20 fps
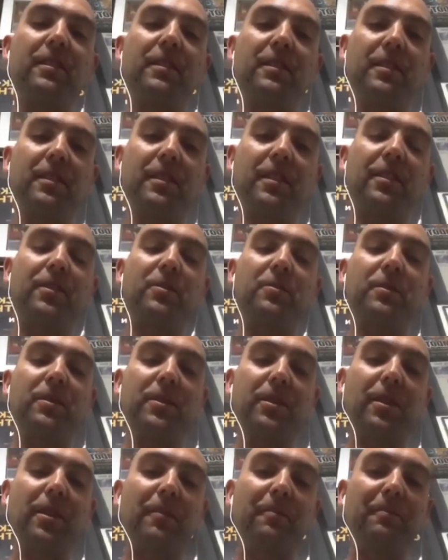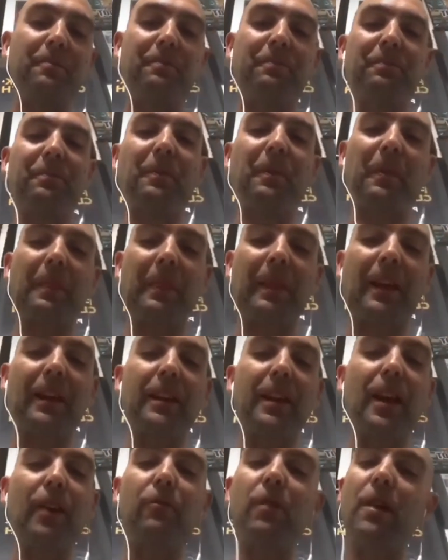That's what's up.
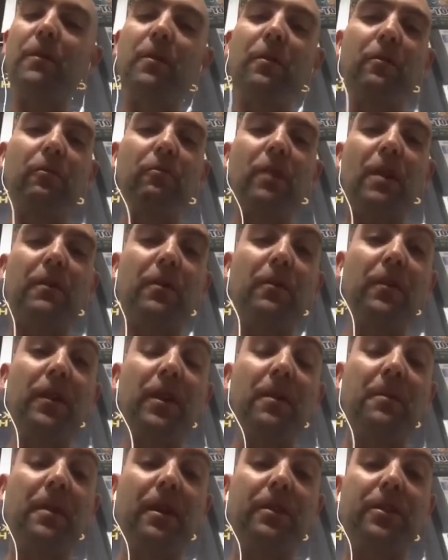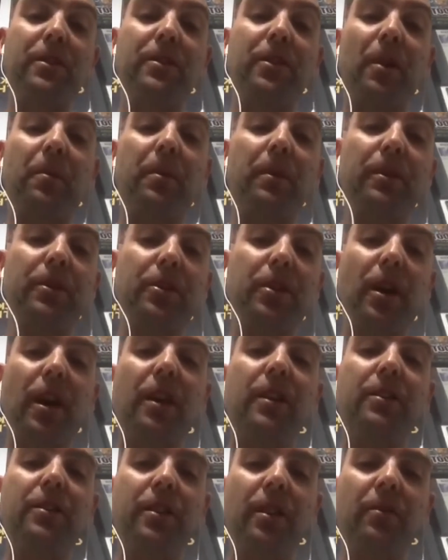Yeah, Rev Rev VMS is up in the
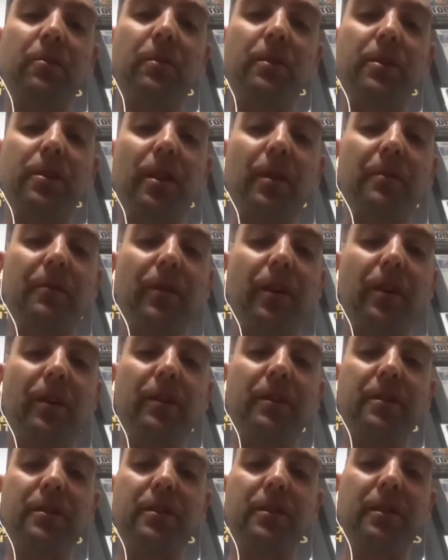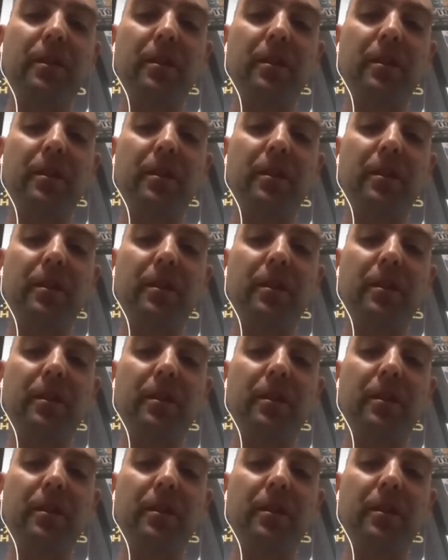chat. He said, What's up, fellas?